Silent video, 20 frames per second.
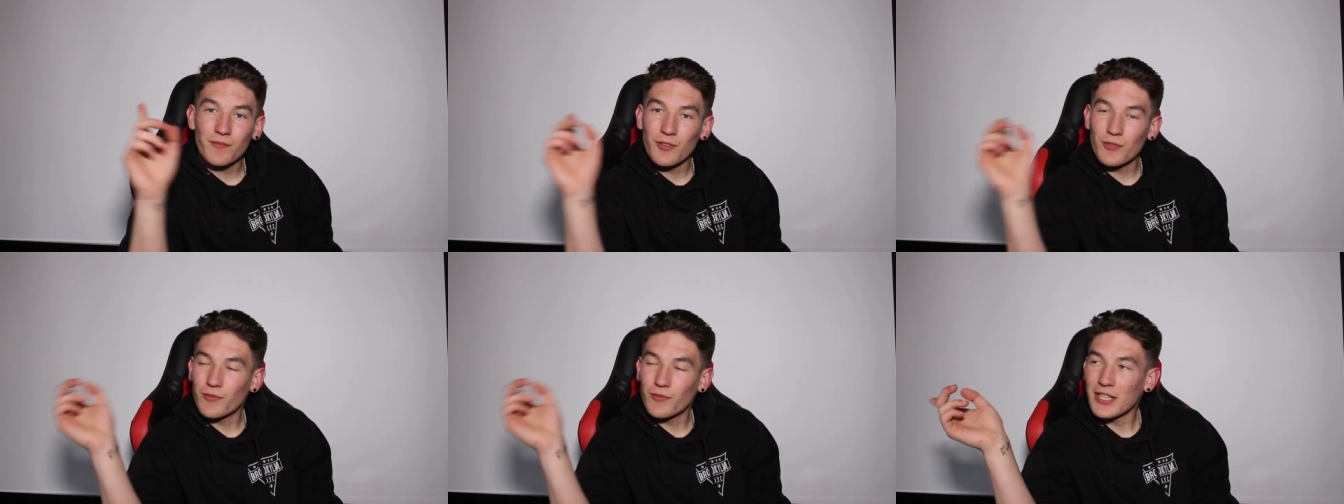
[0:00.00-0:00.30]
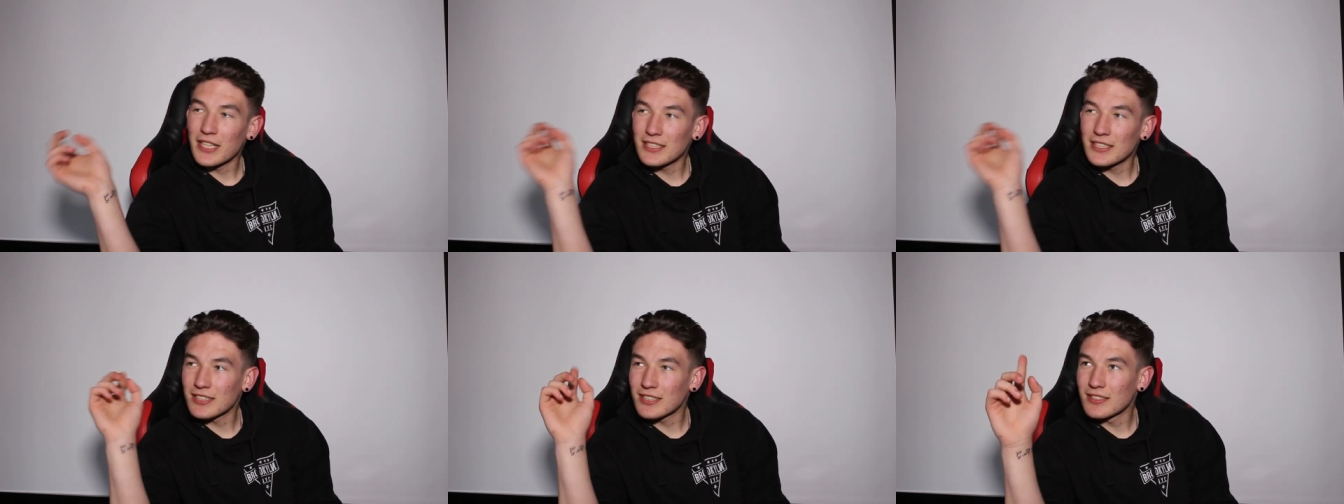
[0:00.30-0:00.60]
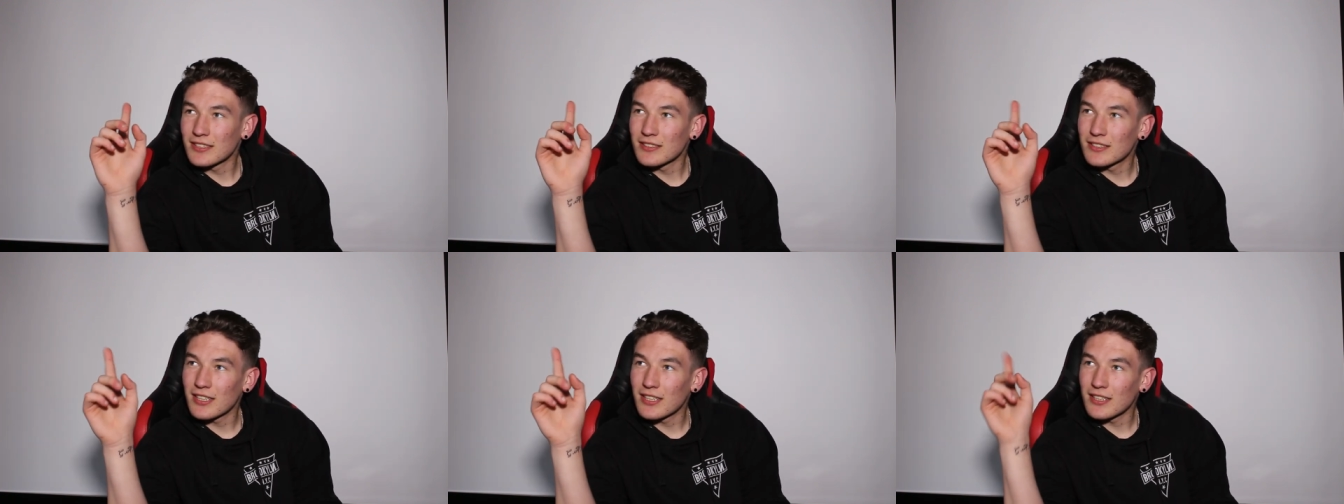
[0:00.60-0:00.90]
the
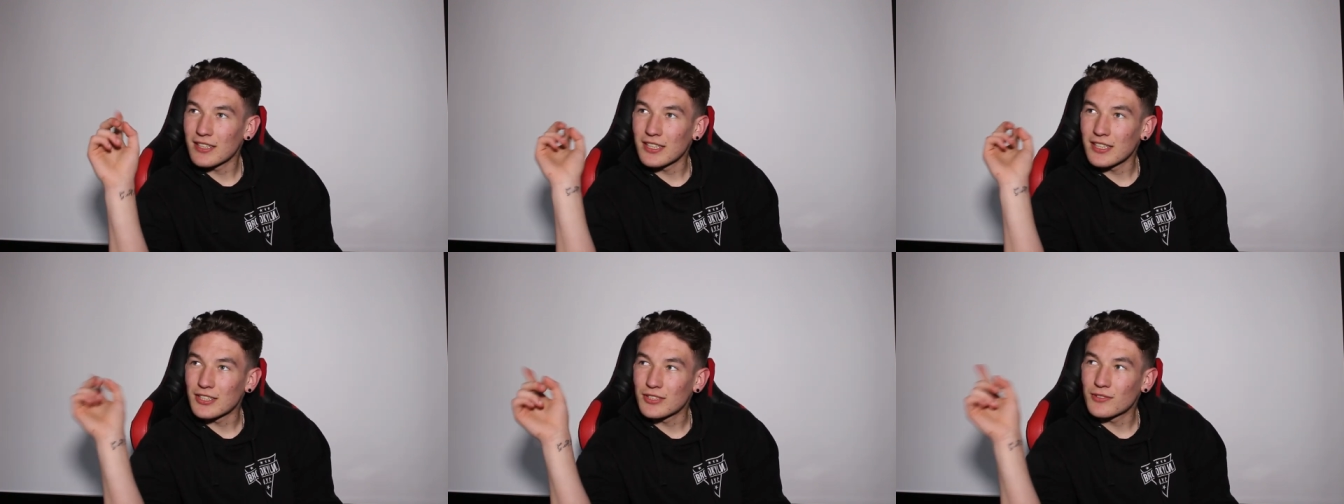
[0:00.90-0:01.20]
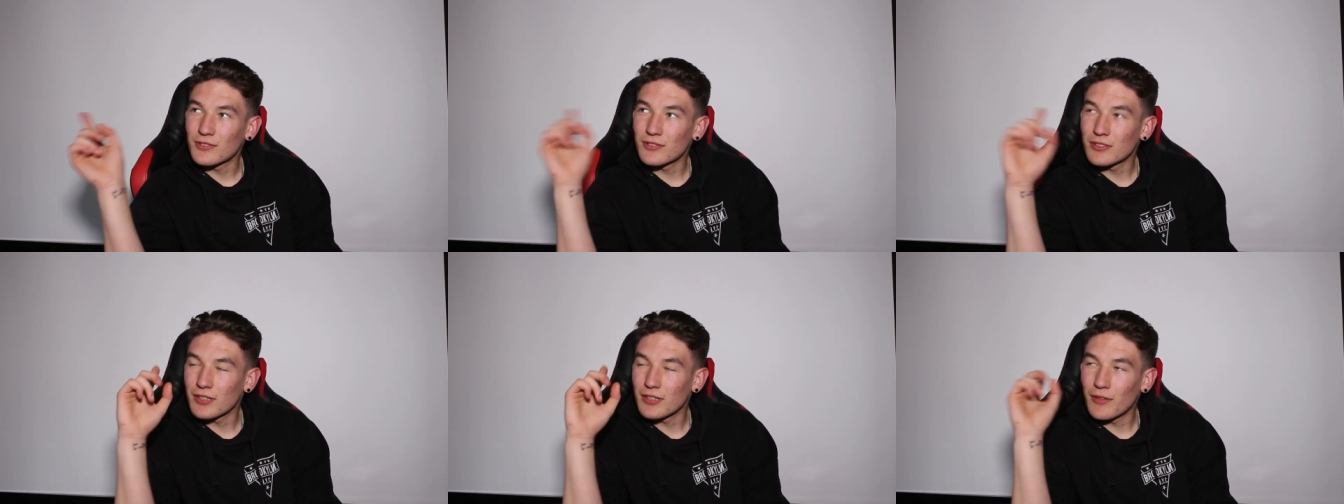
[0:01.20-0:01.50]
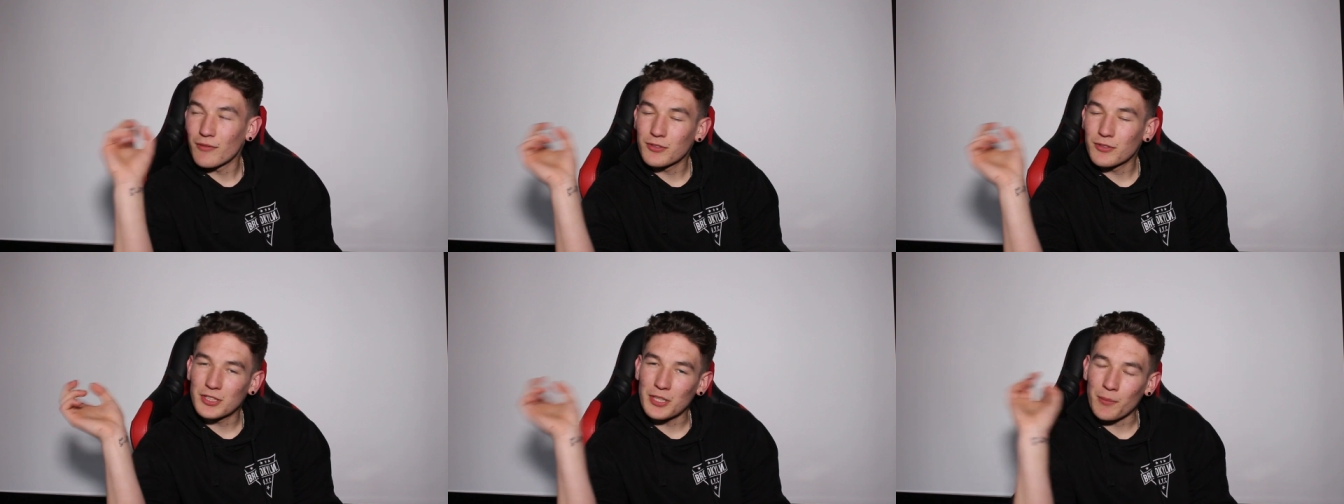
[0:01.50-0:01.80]
reason that this
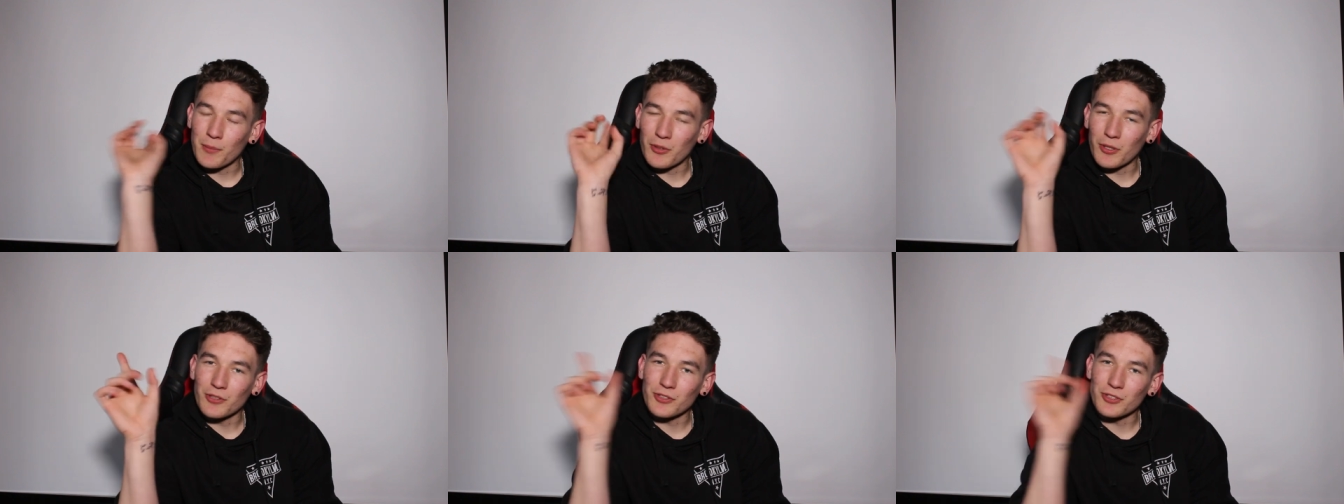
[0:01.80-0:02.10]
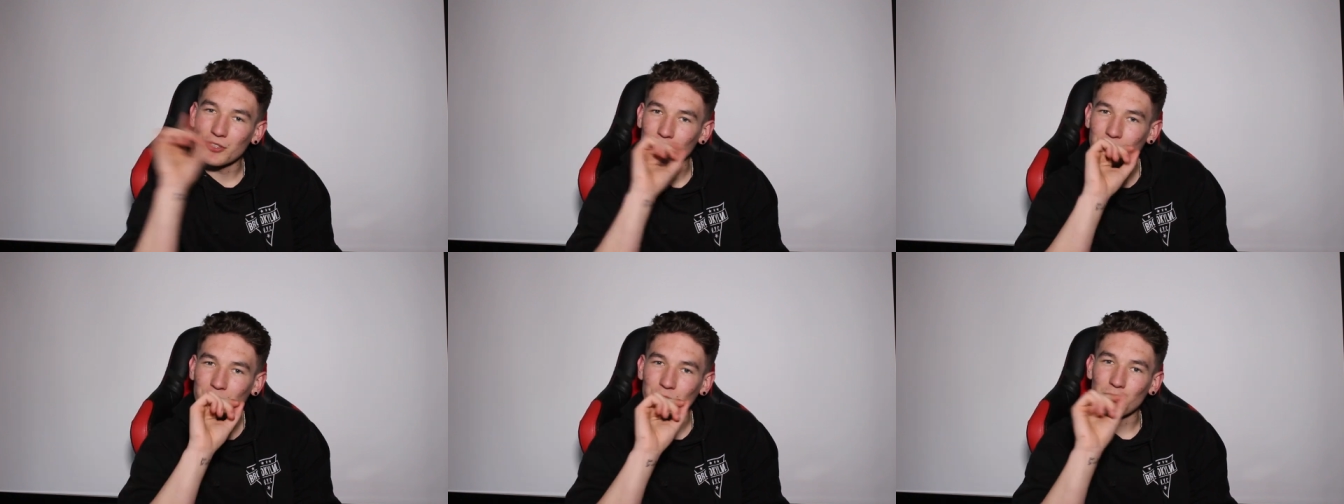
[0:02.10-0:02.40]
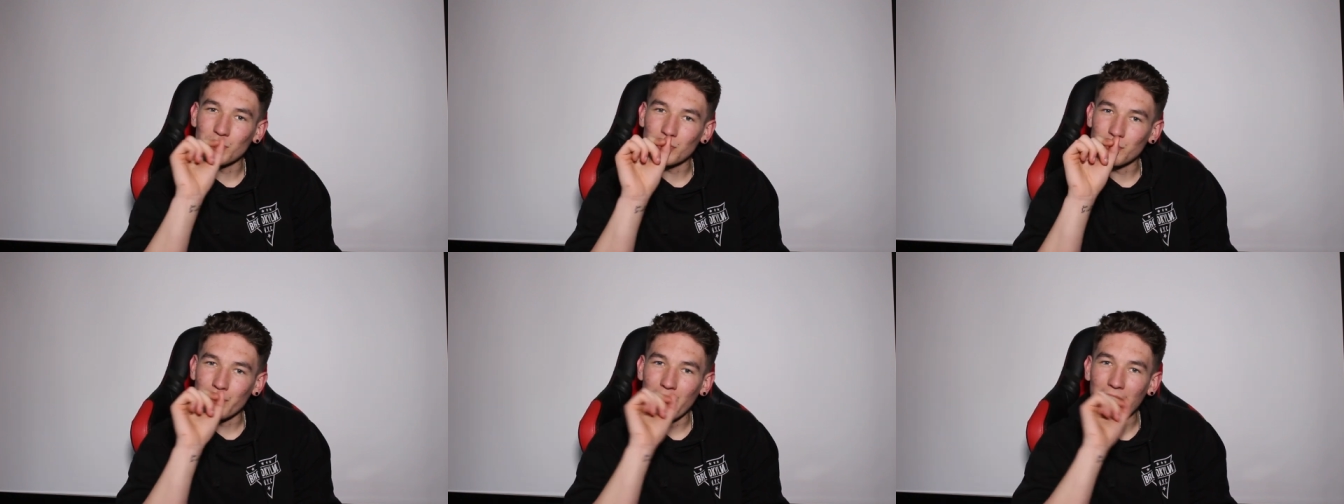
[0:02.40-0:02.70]

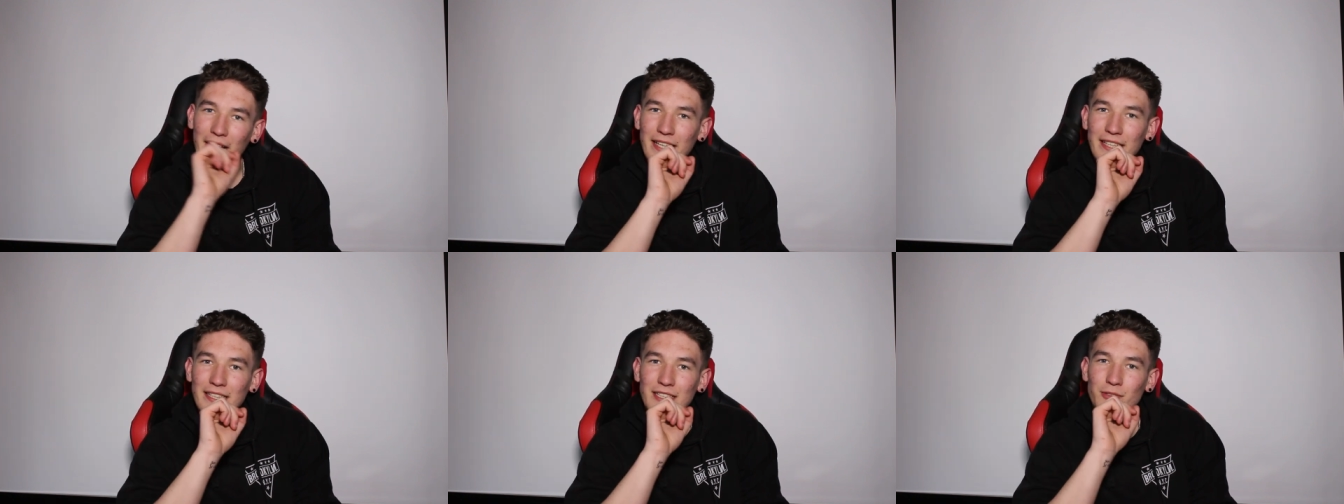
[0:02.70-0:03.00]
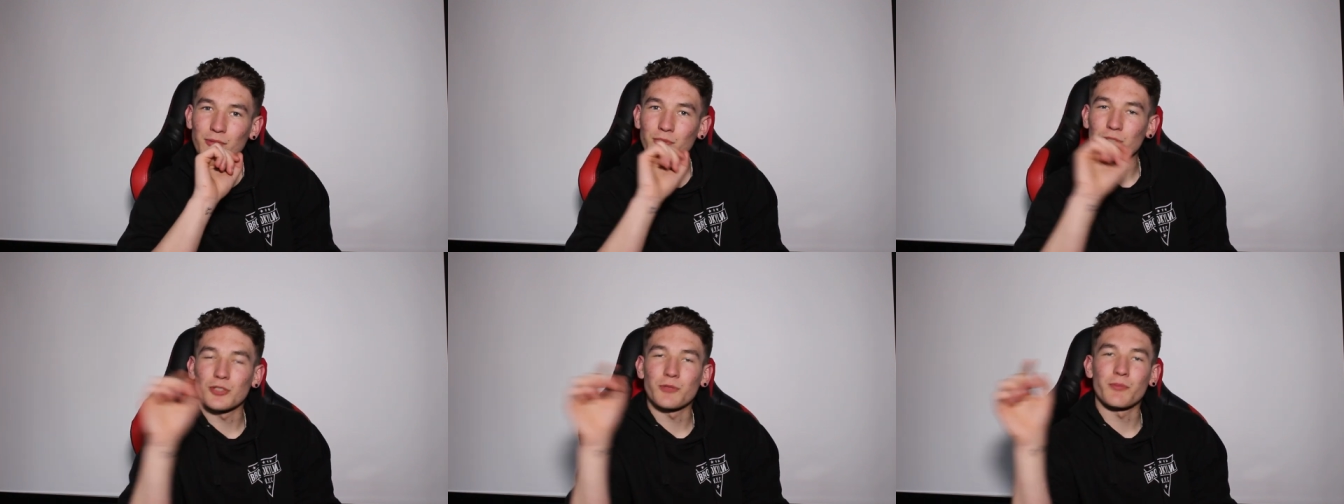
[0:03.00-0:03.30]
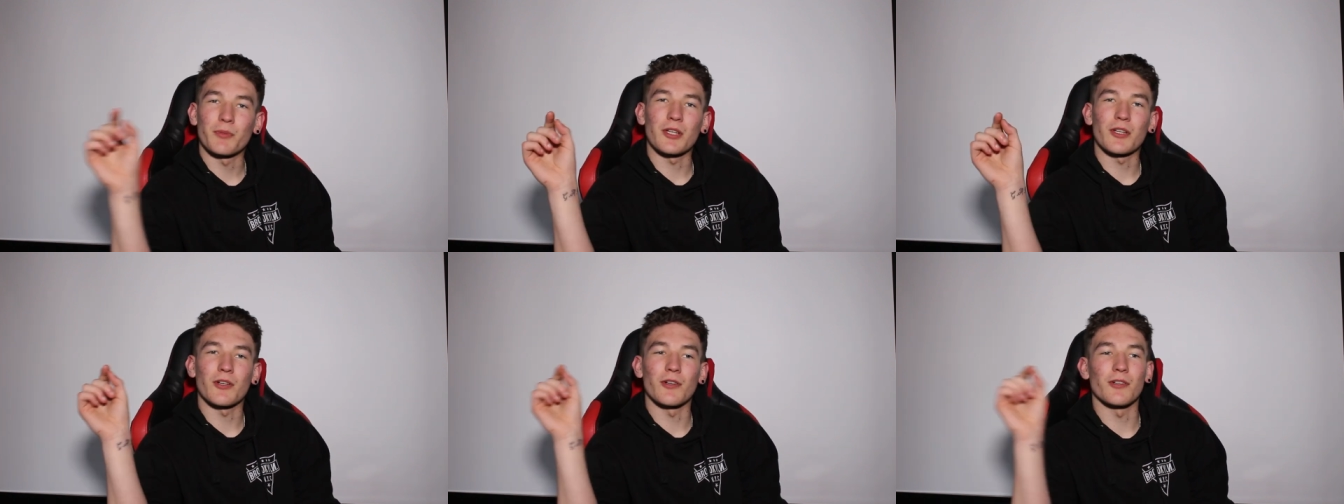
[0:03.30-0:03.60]
subconscious was made was
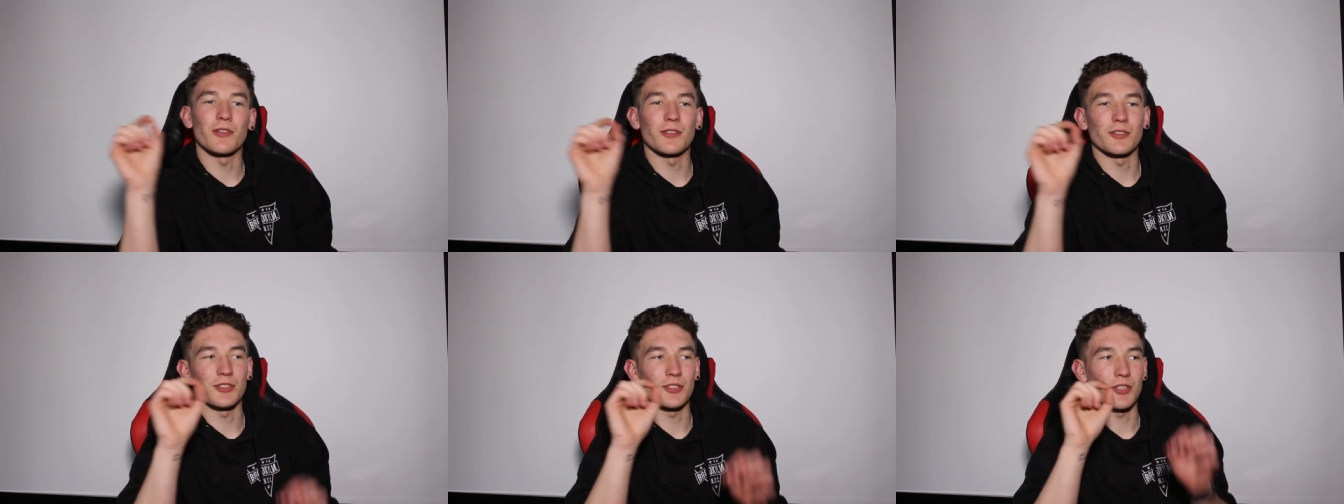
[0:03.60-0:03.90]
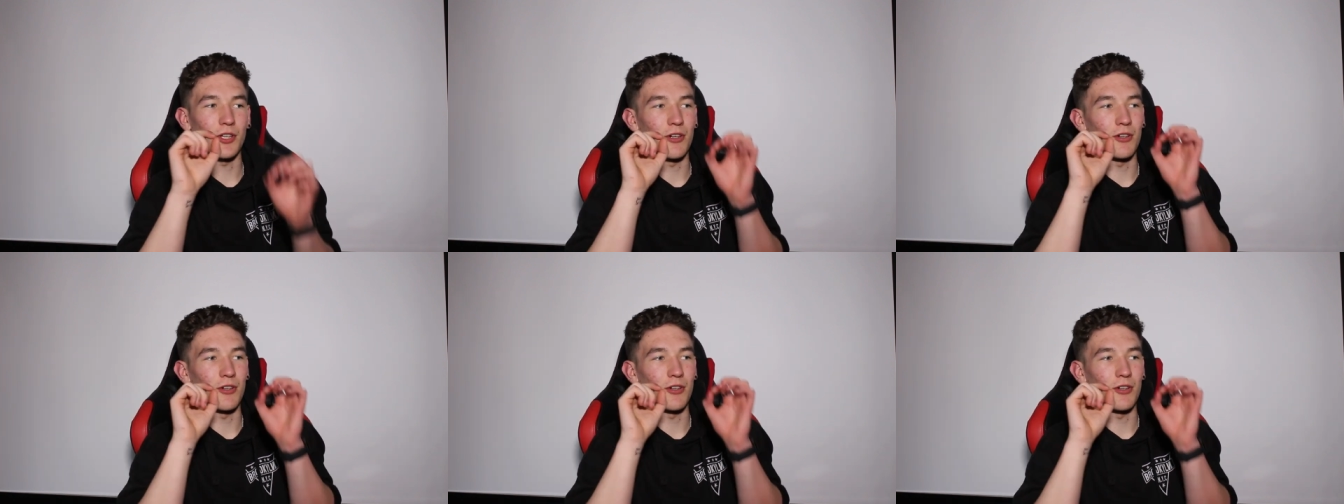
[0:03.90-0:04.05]
because